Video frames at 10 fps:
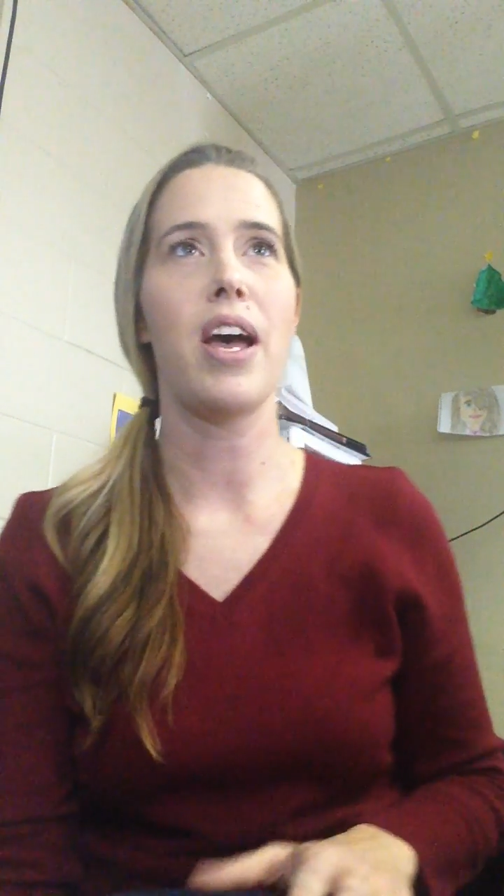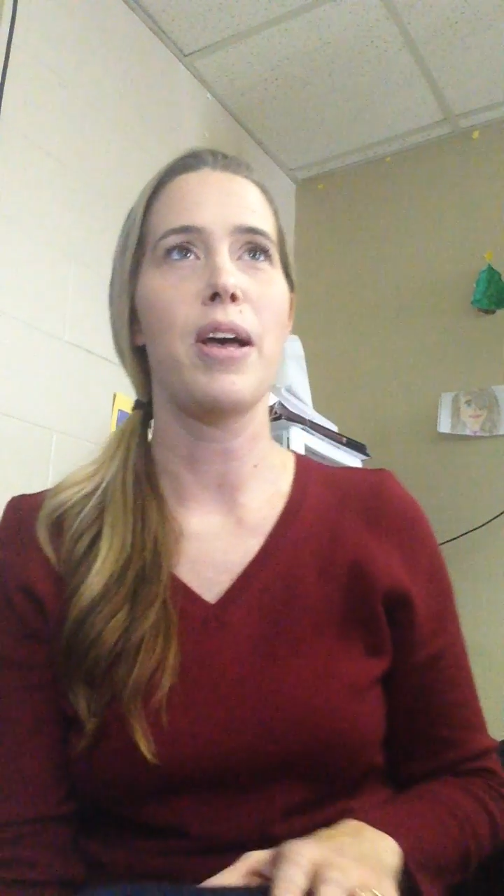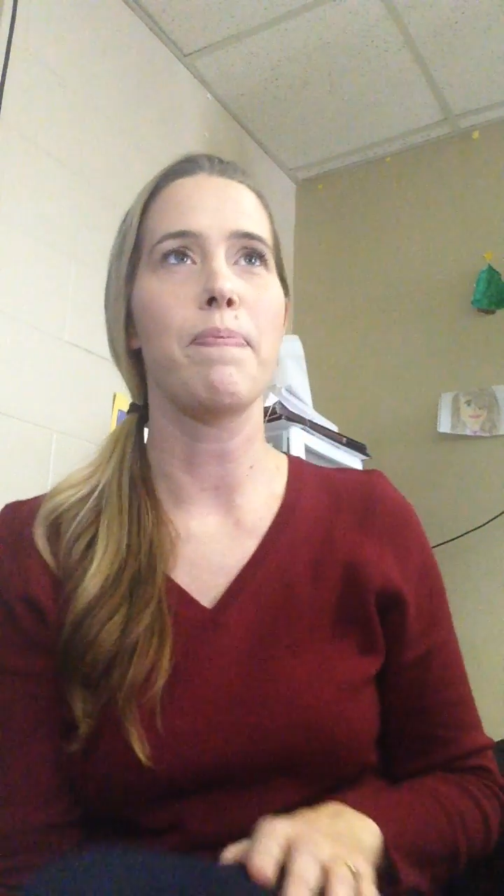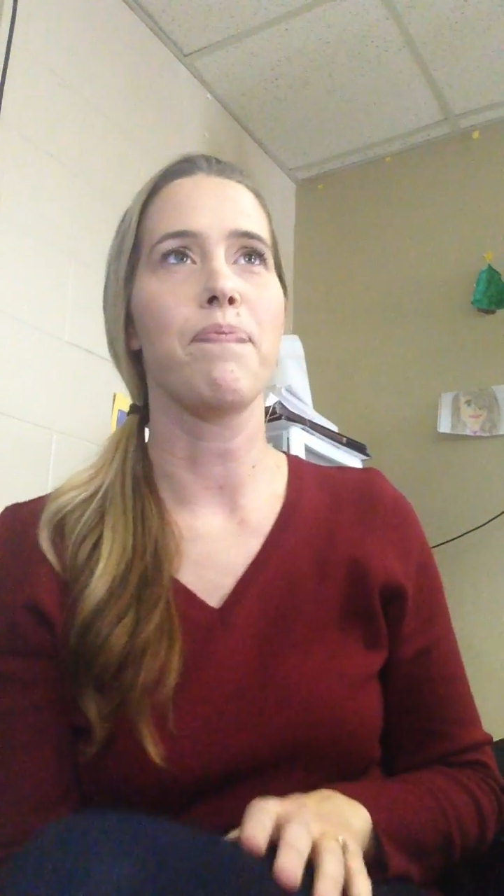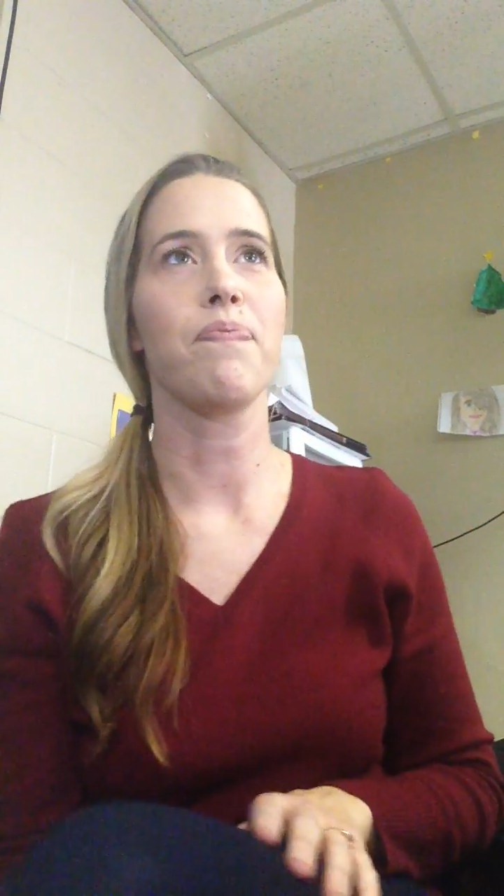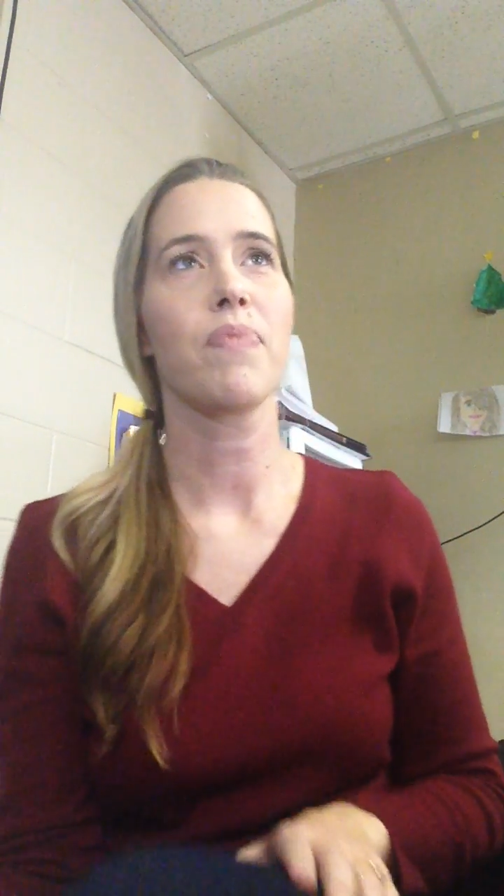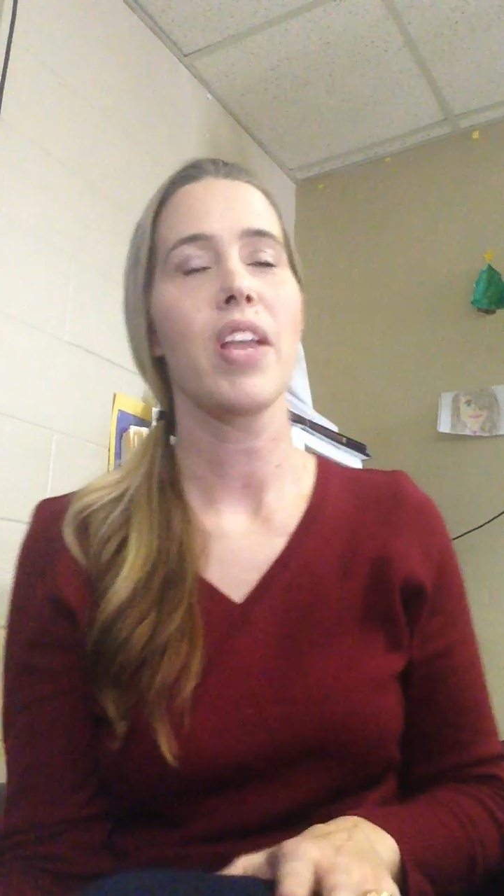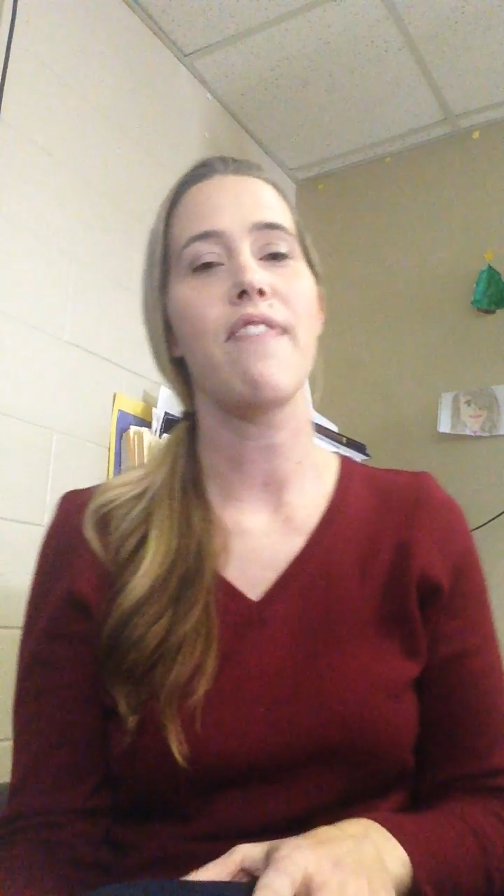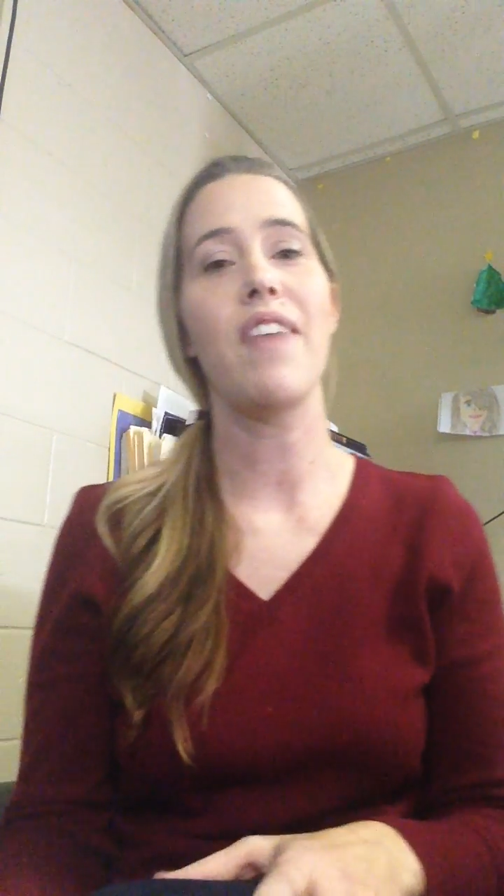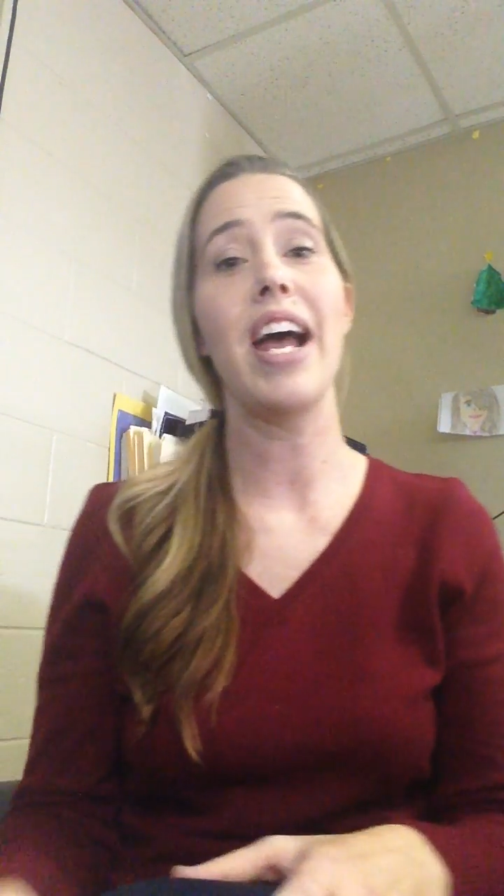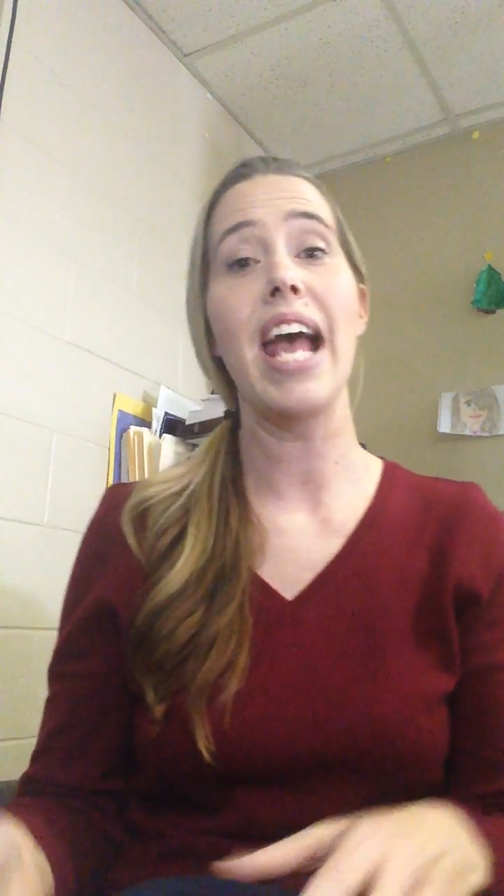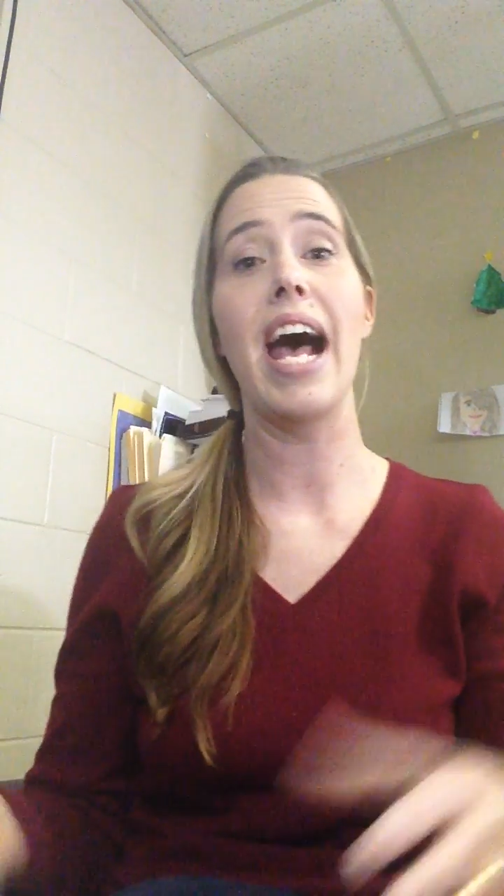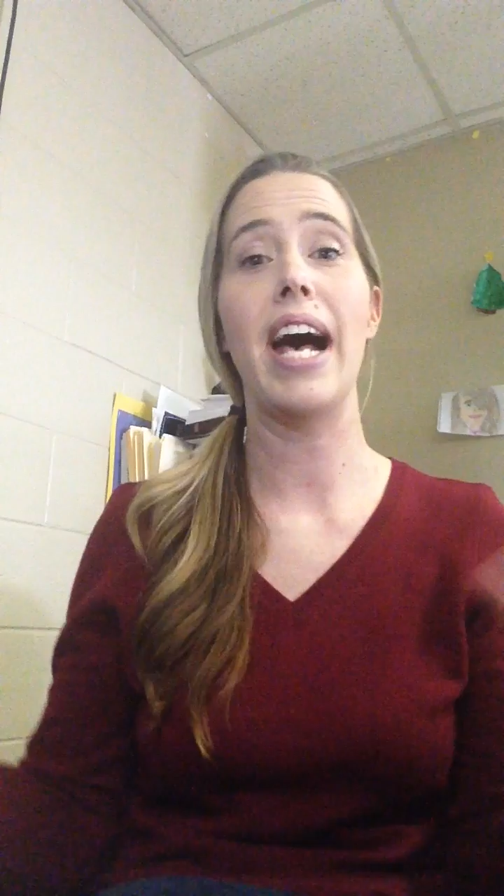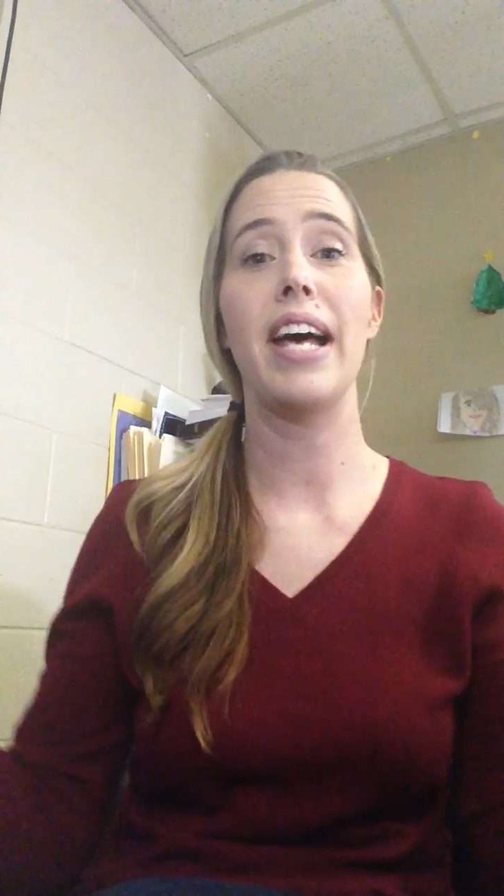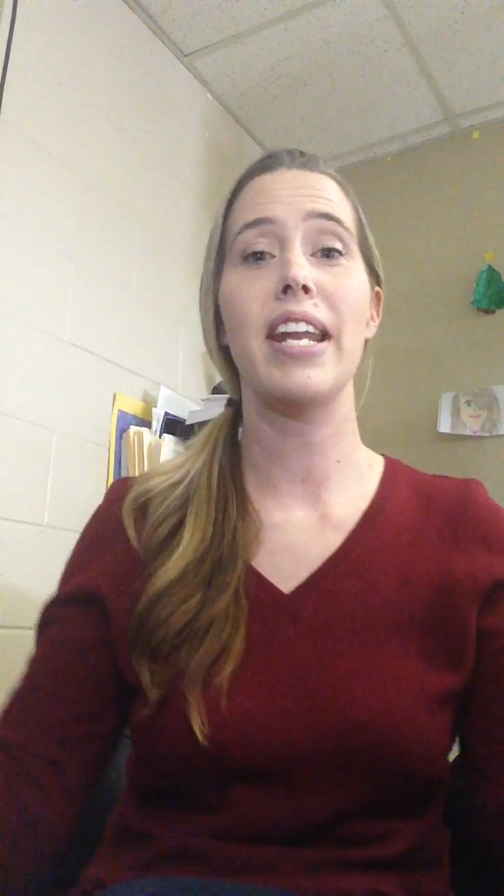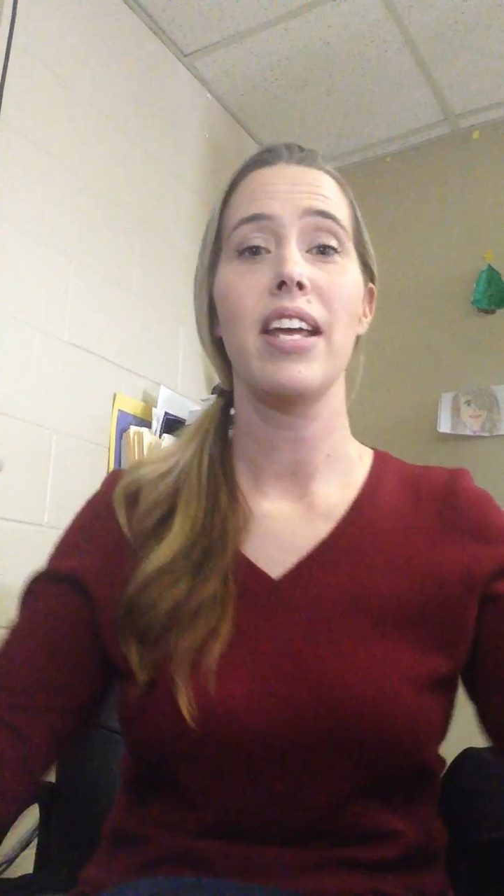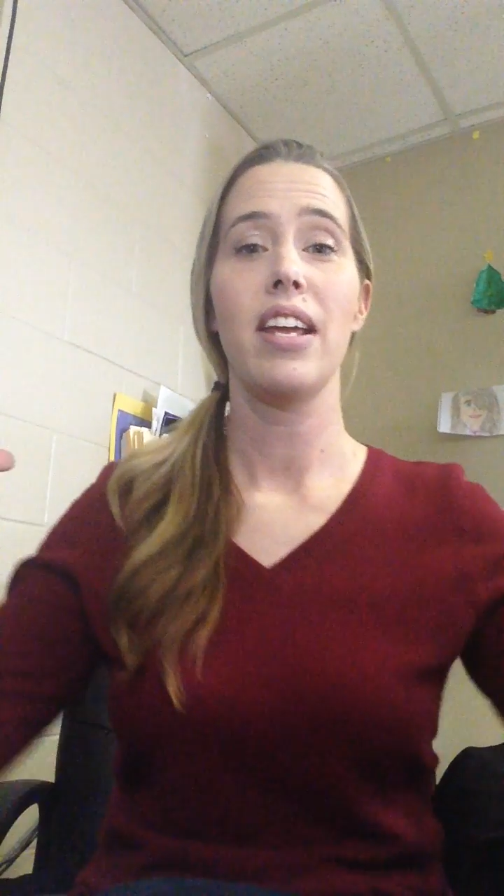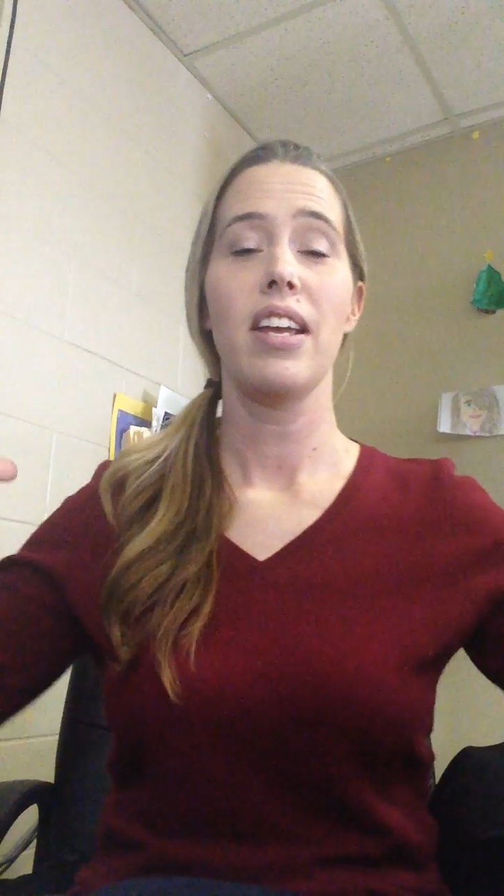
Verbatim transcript: Um, if I had